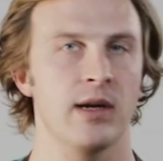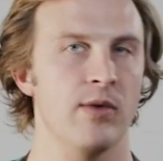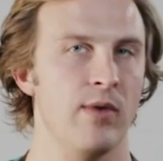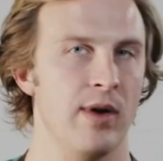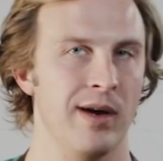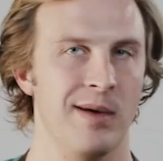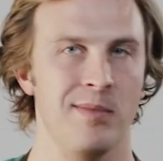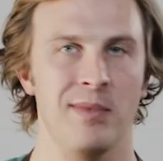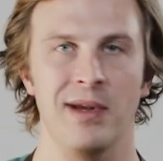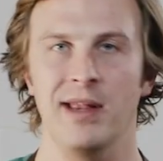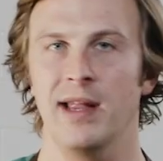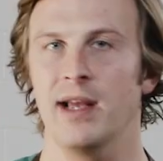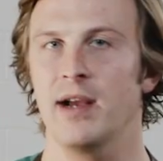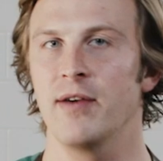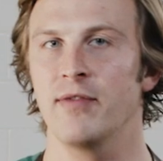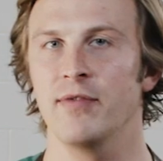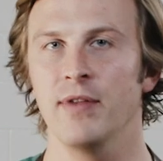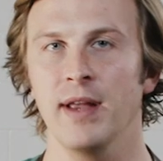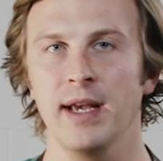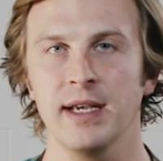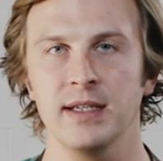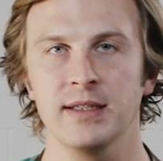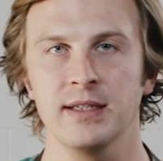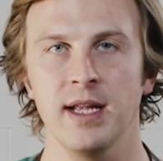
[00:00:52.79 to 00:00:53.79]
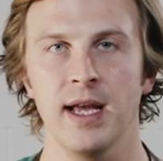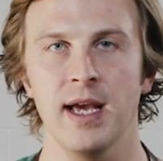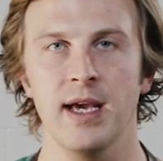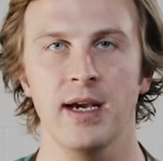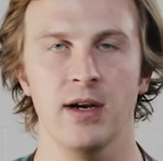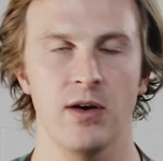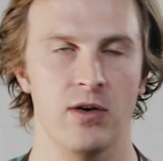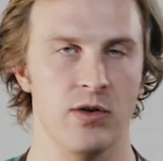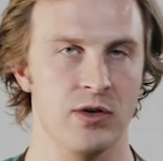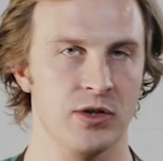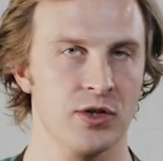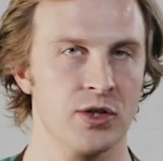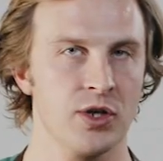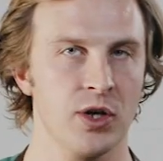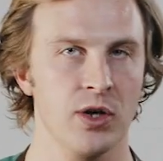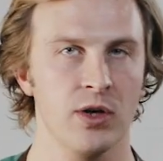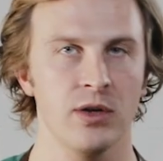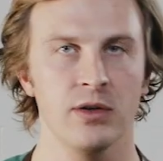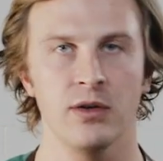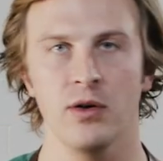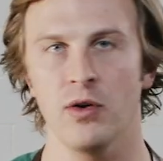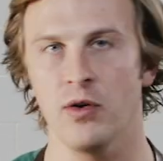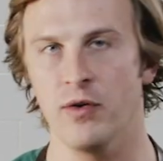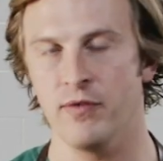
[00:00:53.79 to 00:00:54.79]
I recommend like a flank steak or a
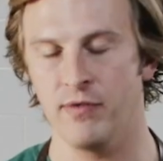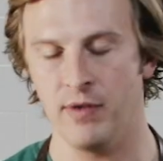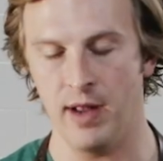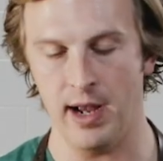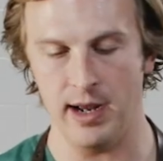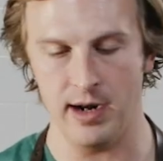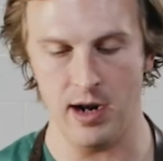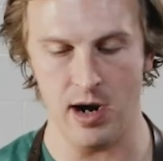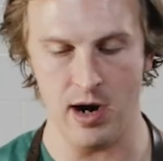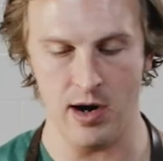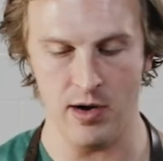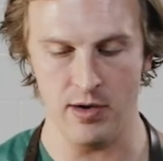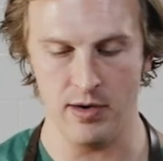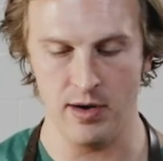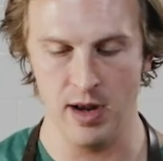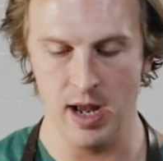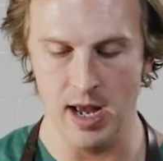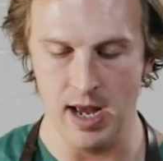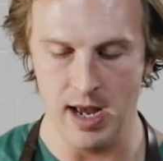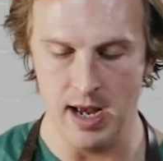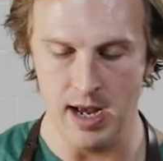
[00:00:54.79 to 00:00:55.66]
skirt or a flat iron.